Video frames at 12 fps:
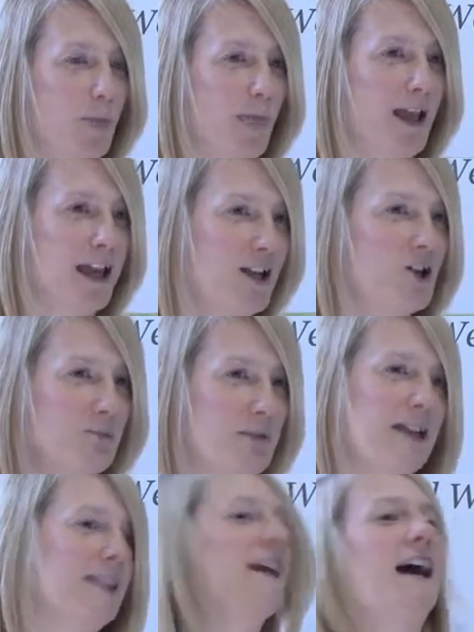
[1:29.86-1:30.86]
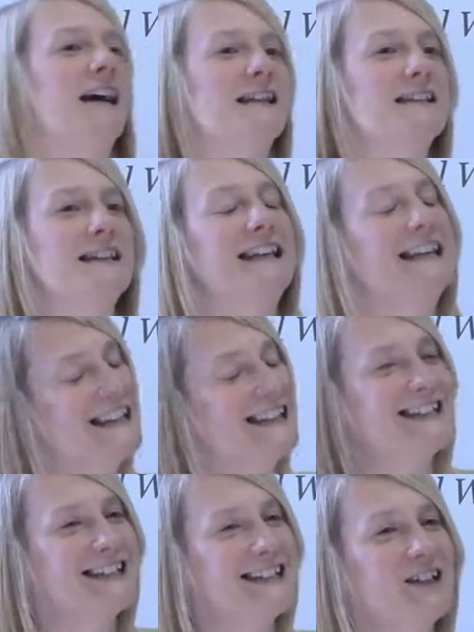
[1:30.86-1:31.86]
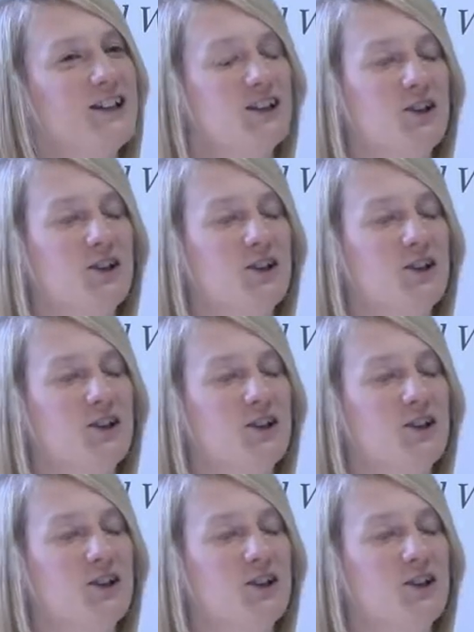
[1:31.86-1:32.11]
he looked me in the eye and said, Lindsay,